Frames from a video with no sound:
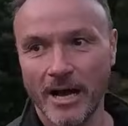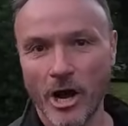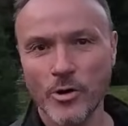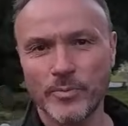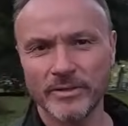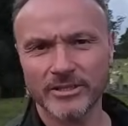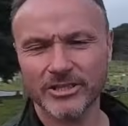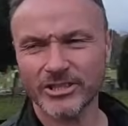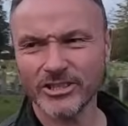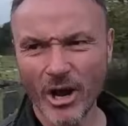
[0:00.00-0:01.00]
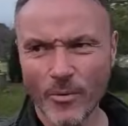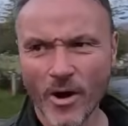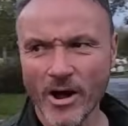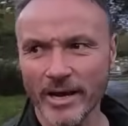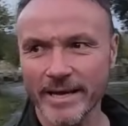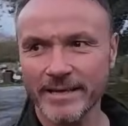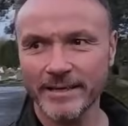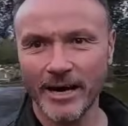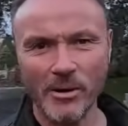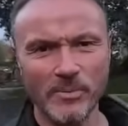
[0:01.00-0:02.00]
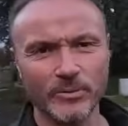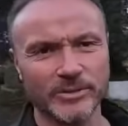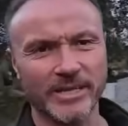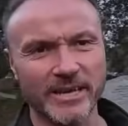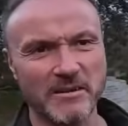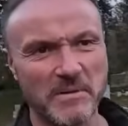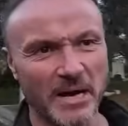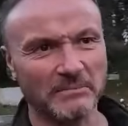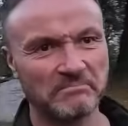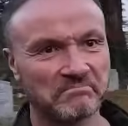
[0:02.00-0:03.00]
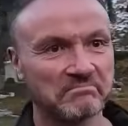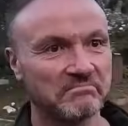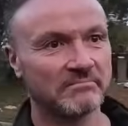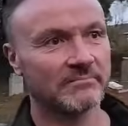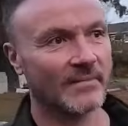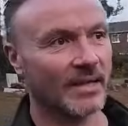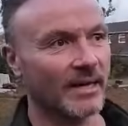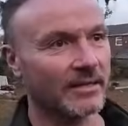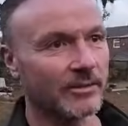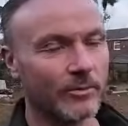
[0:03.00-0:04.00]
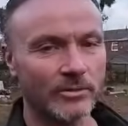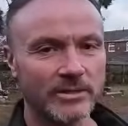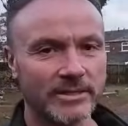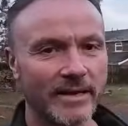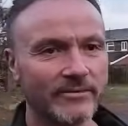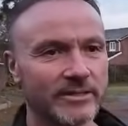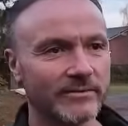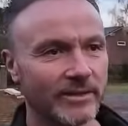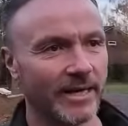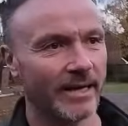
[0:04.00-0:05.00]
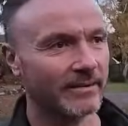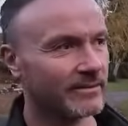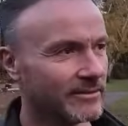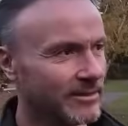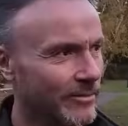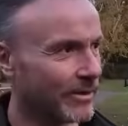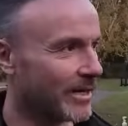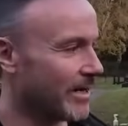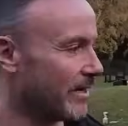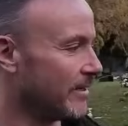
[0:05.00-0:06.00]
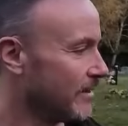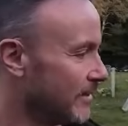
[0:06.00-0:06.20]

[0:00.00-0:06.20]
opens so early. I pulled in here about 7:15, something like that. There's no one here,